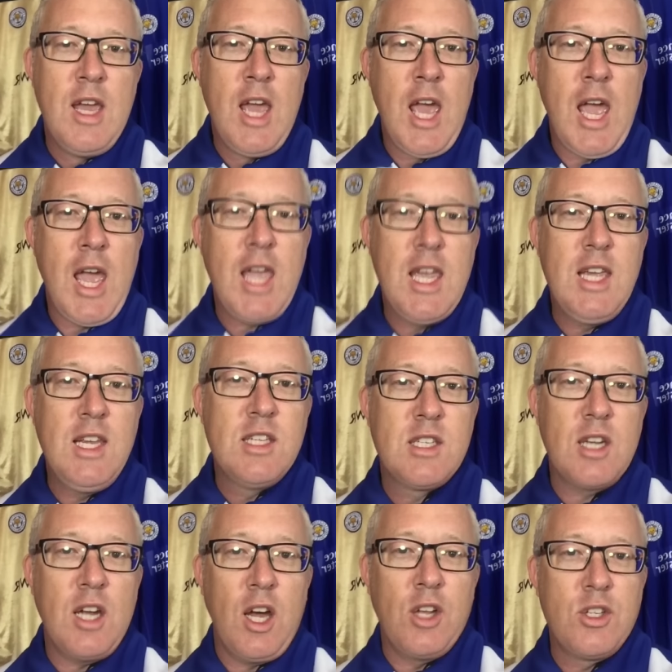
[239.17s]

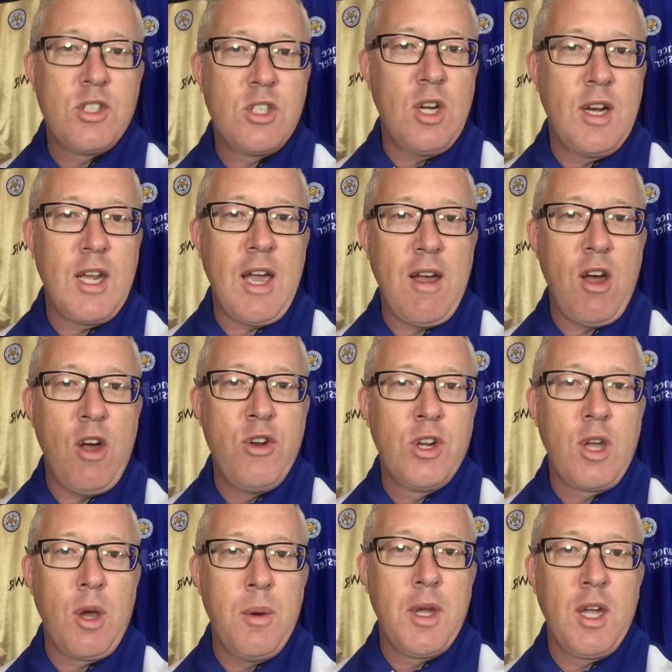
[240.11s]
He's certainly
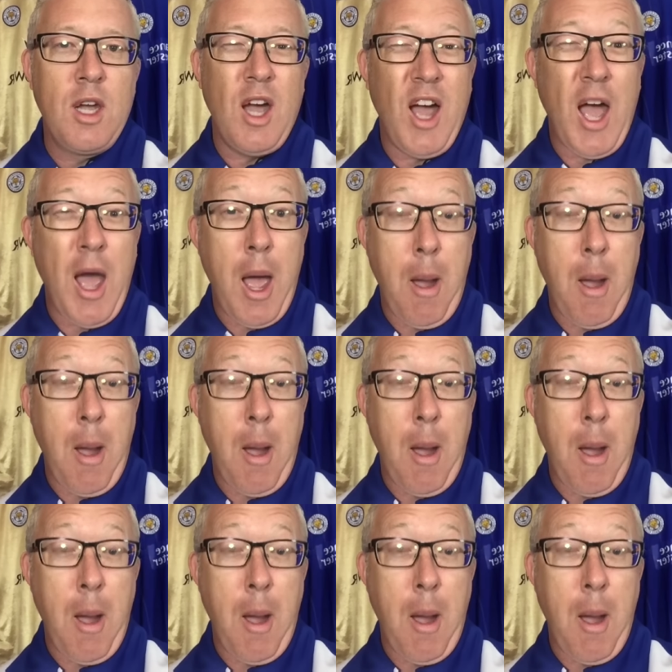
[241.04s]
undergoing,